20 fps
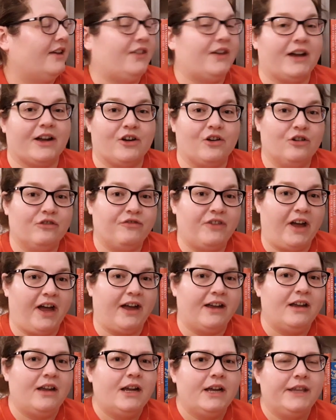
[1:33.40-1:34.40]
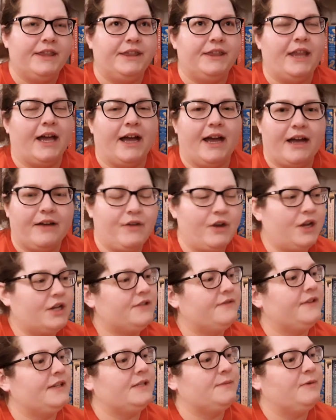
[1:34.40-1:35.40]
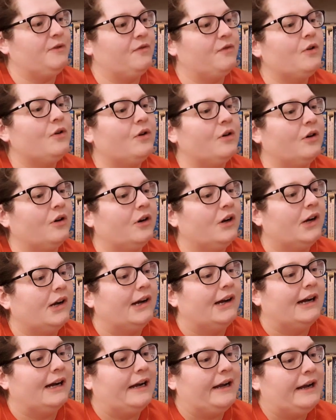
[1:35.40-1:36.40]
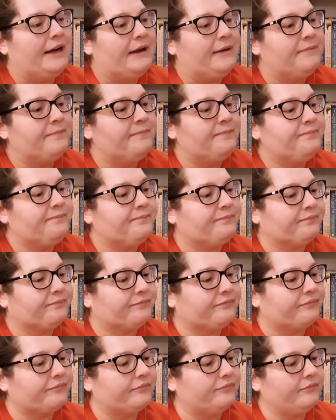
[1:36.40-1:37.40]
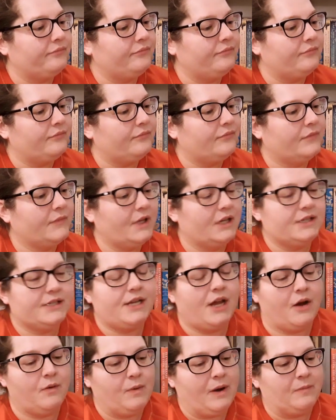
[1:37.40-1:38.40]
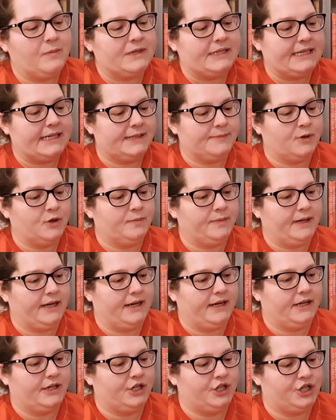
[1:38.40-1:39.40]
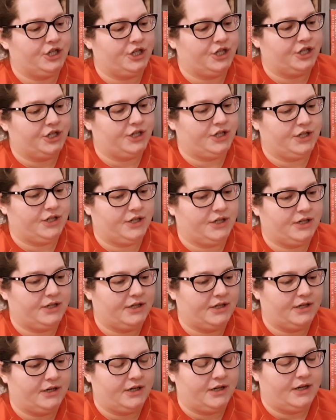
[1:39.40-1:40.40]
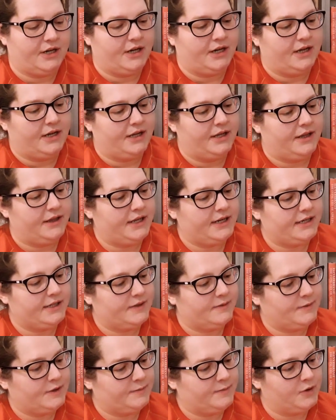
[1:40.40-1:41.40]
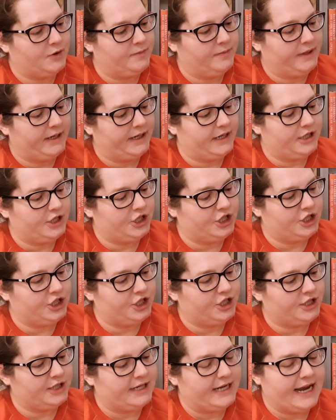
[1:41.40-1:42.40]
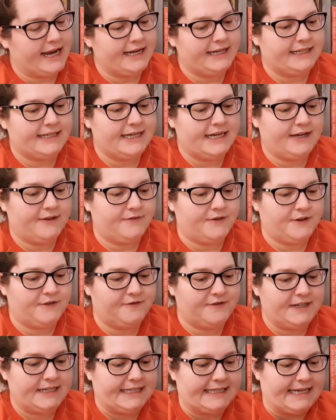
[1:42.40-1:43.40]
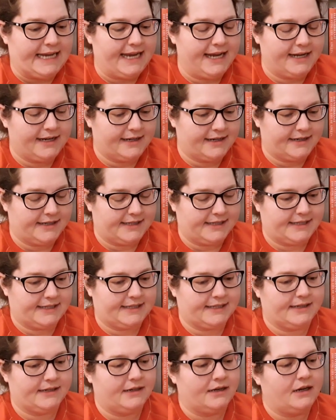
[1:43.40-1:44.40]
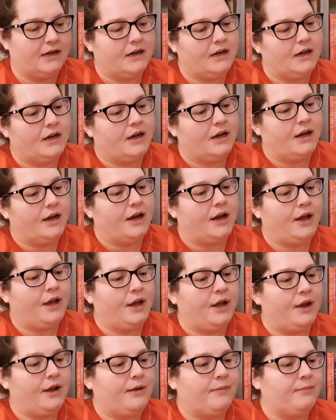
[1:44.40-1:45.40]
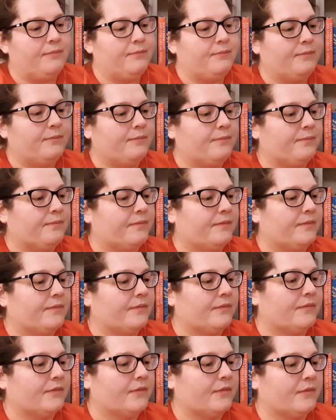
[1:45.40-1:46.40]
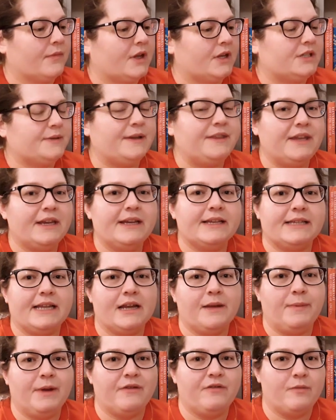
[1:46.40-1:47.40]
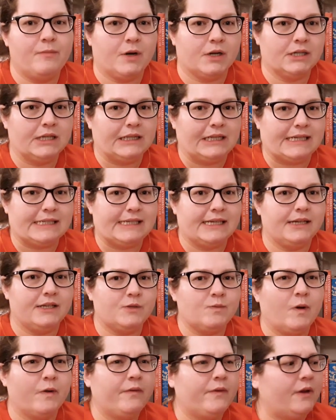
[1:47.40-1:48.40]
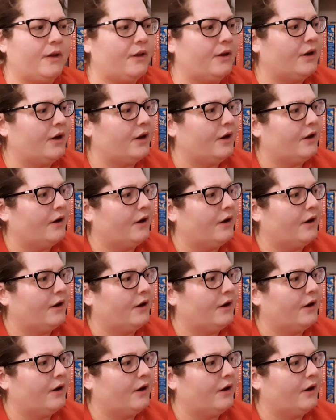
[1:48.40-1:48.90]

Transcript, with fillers: that cover. I have heard of this before. Um, so when was this published? This was published 1956. Um, so I think it's like a bit of a modern classic. It's one that